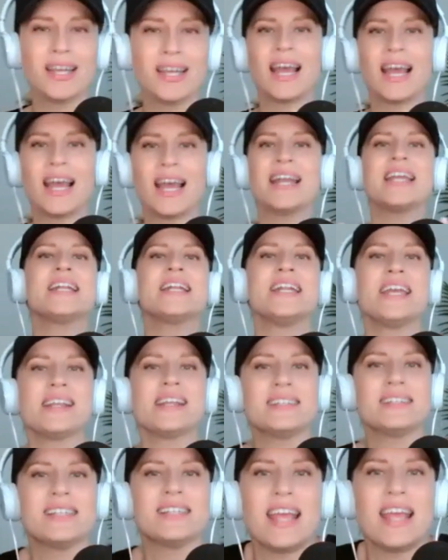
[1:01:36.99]
Like, I need
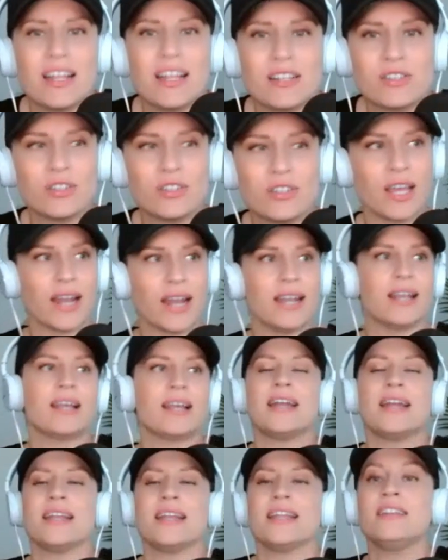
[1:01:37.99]
Nick to answer. Like,
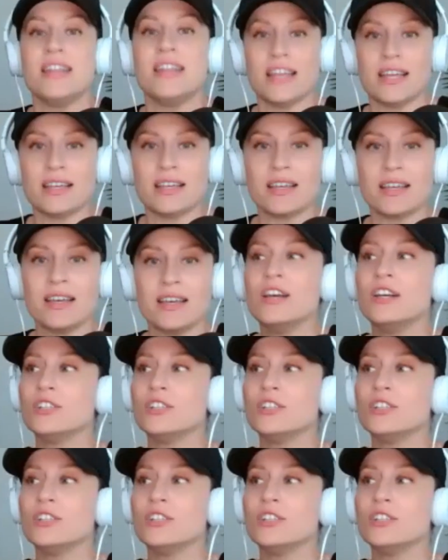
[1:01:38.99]
I need Nick